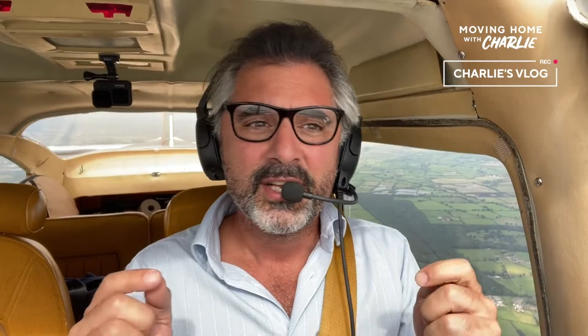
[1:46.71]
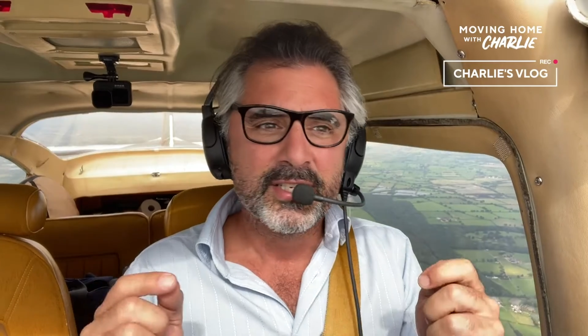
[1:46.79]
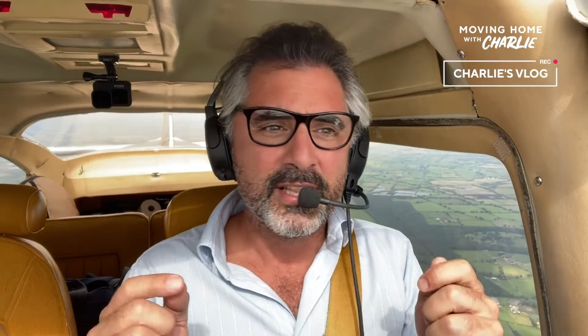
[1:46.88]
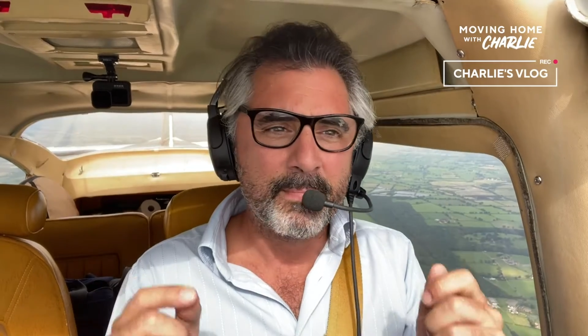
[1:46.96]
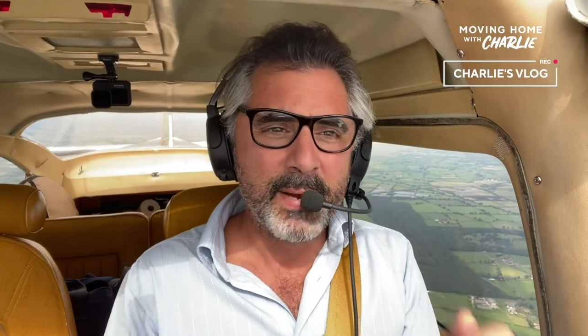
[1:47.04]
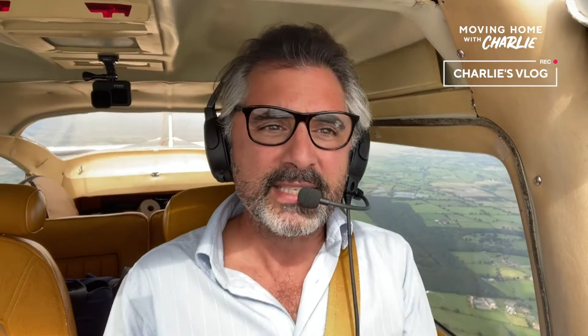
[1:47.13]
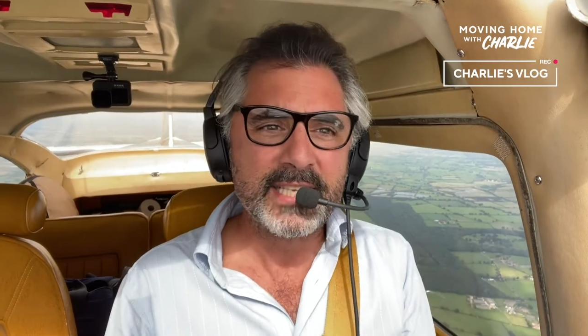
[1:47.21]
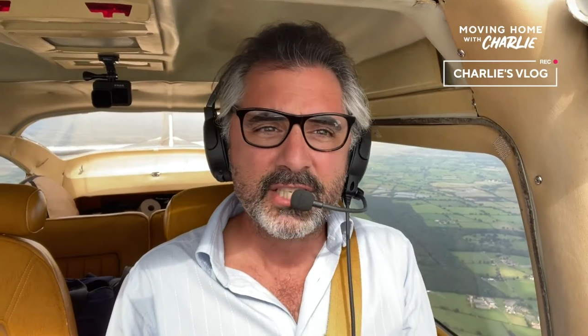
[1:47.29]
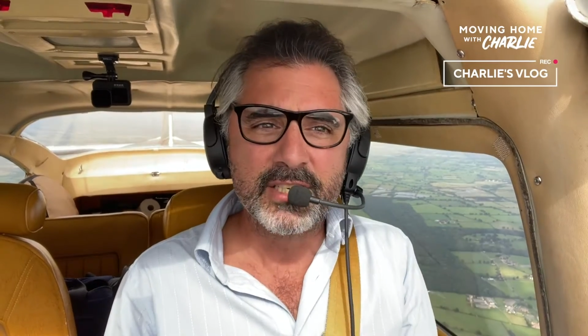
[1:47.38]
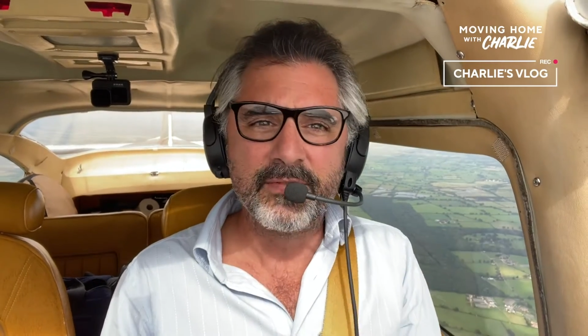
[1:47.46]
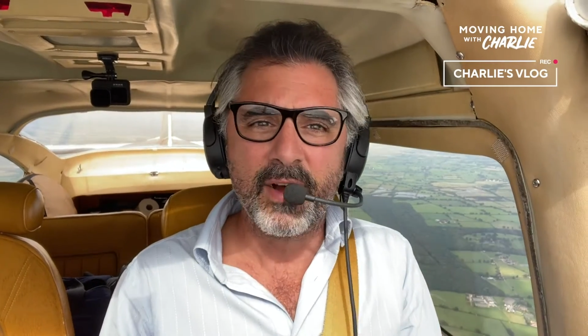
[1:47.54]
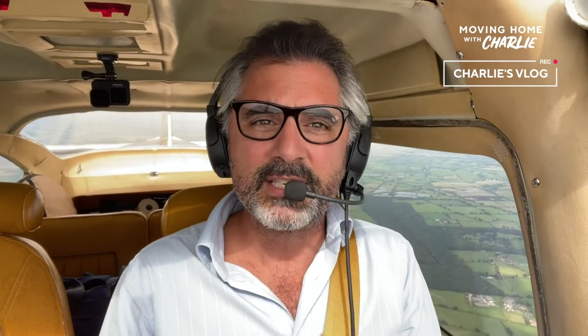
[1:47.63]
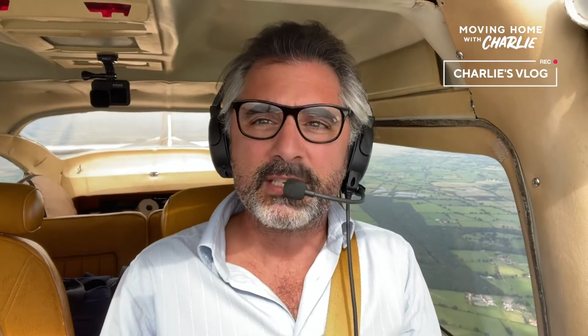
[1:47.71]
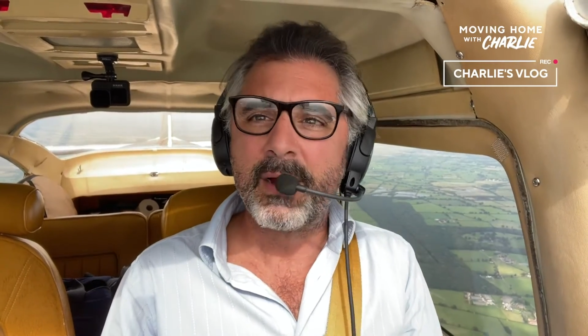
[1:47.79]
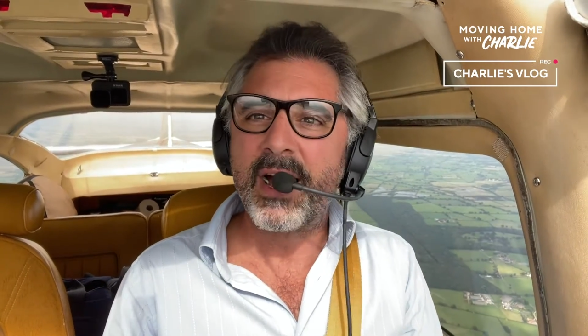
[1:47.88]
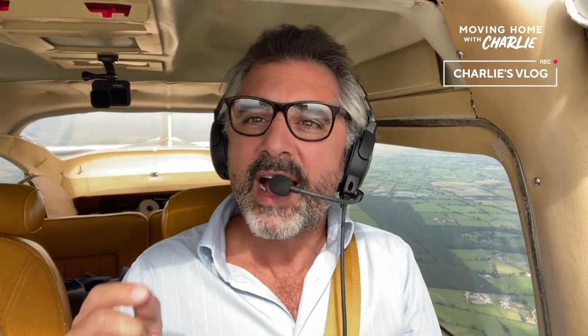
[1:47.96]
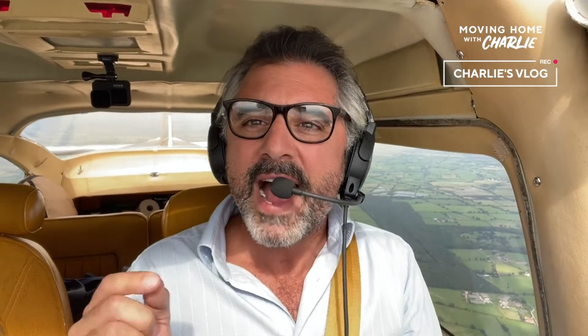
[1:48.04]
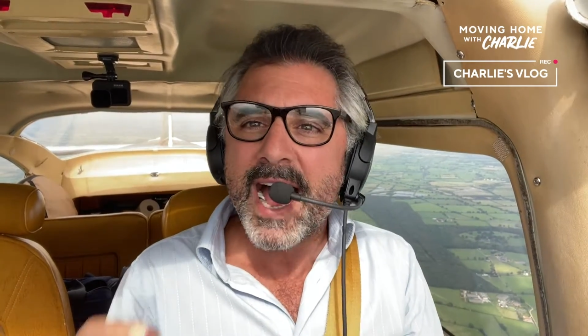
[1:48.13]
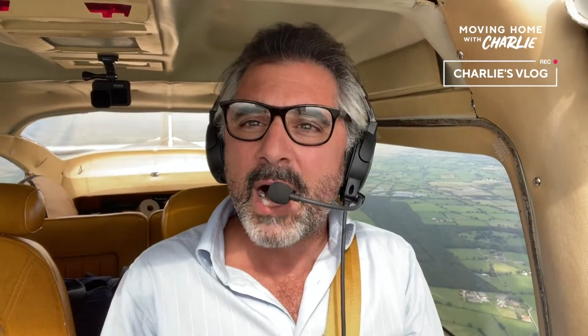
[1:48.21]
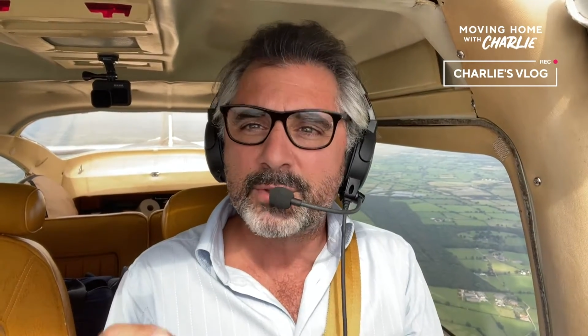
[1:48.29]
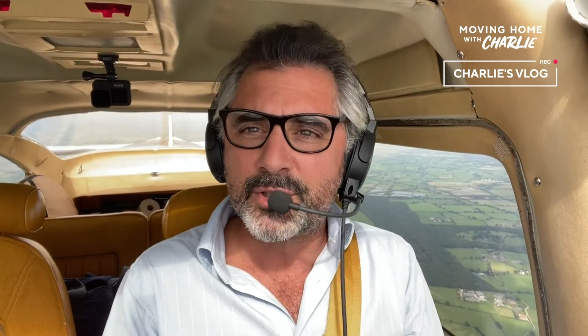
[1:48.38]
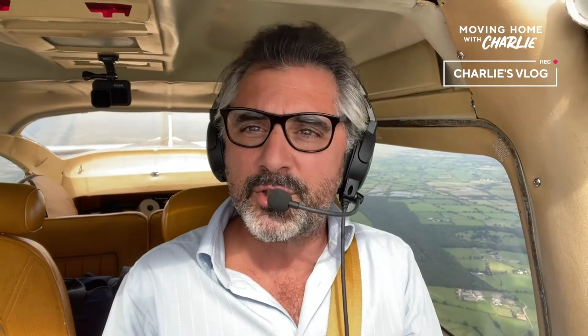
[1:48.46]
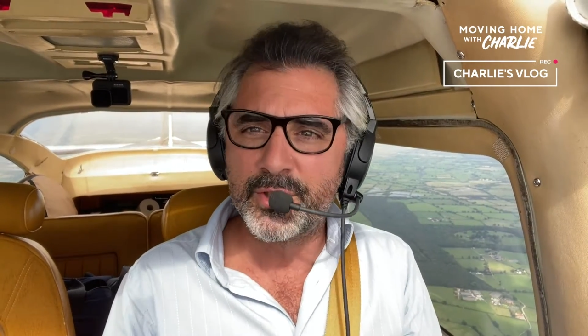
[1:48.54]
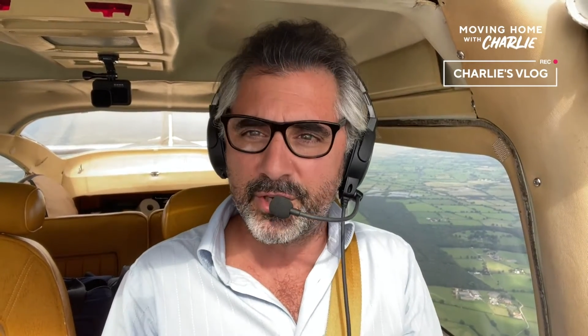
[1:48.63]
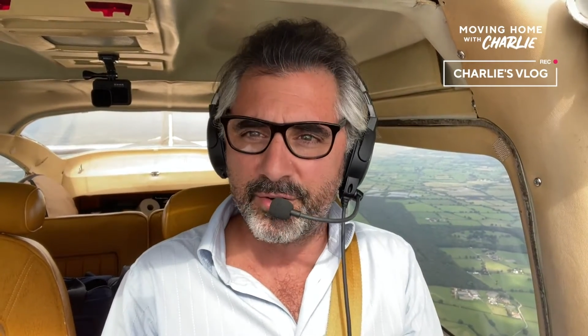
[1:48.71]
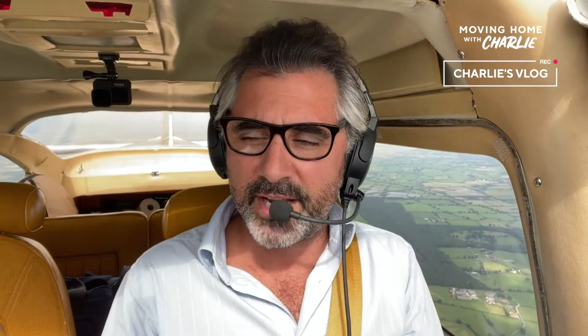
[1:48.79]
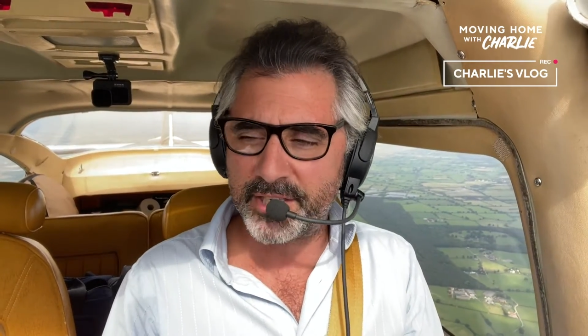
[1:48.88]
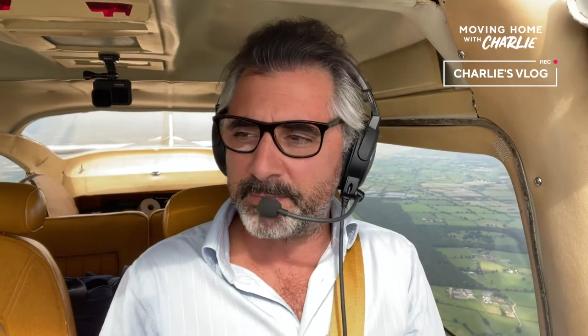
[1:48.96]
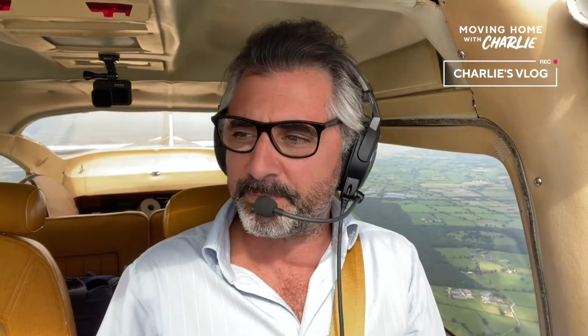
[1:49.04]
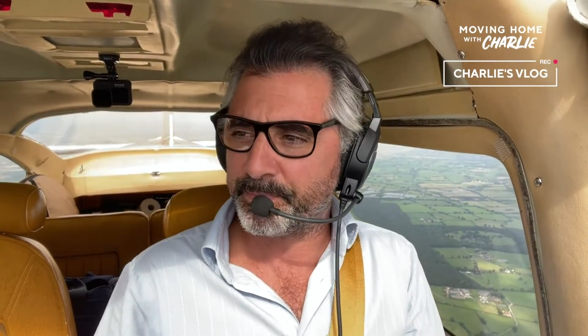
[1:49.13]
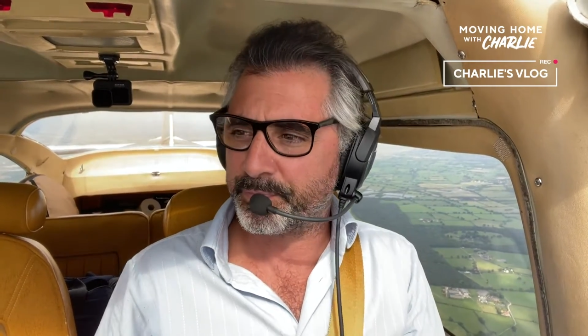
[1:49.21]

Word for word: to the best agent advice about how to choose your agent.